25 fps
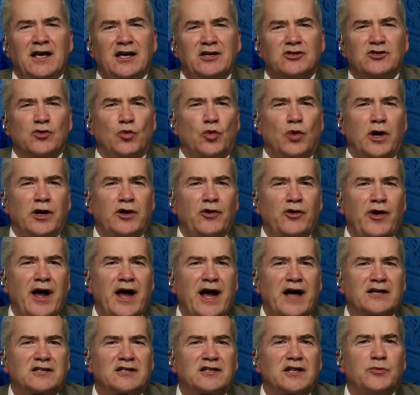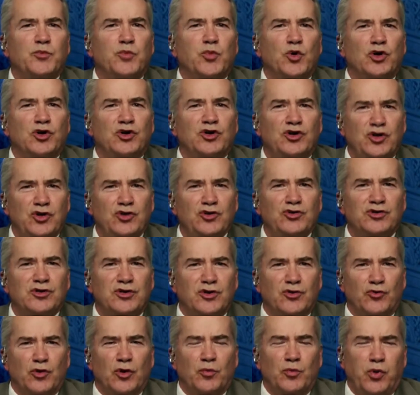He's the one who actually
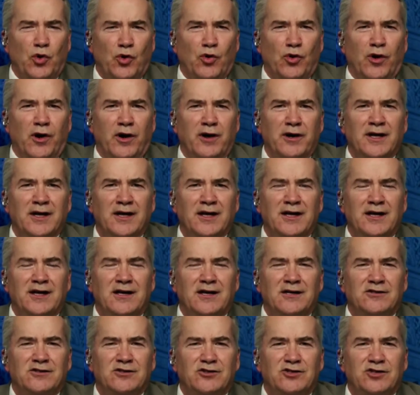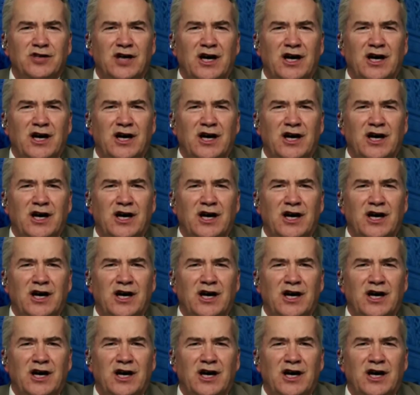produced the report. So,